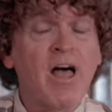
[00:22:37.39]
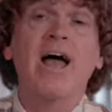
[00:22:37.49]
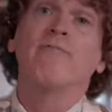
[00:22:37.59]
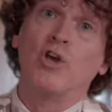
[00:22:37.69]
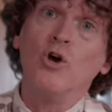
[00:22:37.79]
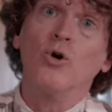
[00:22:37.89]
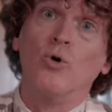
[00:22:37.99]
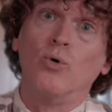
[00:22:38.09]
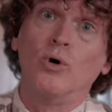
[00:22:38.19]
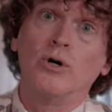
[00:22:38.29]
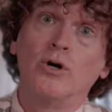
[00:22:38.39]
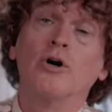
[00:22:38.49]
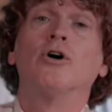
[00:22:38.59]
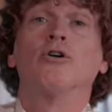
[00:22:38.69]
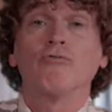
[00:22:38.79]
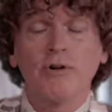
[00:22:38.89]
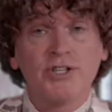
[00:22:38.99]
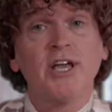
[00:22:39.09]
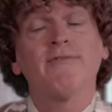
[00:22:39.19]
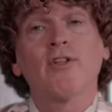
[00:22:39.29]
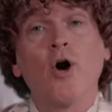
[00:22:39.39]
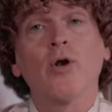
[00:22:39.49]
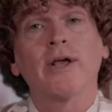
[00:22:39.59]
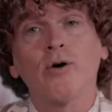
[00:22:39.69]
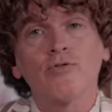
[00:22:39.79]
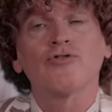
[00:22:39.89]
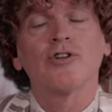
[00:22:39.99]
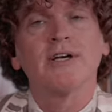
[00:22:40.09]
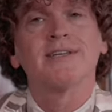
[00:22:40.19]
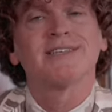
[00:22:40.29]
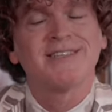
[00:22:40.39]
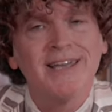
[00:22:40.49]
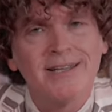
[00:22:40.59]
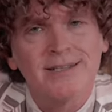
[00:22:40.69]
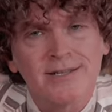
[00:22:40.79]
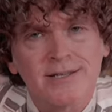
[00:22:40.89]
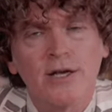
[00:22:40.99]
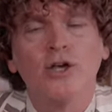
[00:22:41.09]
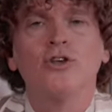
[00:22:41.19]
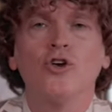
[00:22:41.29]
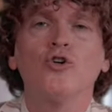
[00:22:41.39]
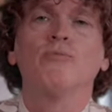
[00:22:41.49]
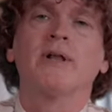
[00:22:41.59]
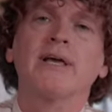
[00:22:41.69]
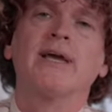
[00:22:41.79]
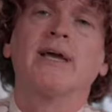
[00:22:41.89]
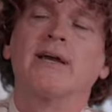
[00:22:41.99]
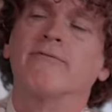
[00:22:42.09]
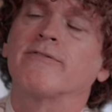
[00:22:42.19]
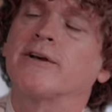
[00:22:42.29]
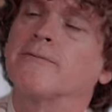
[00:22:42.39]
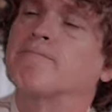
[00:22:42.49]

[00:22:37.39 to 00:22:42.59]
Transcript: Have you received the Holy Ghost since you believed?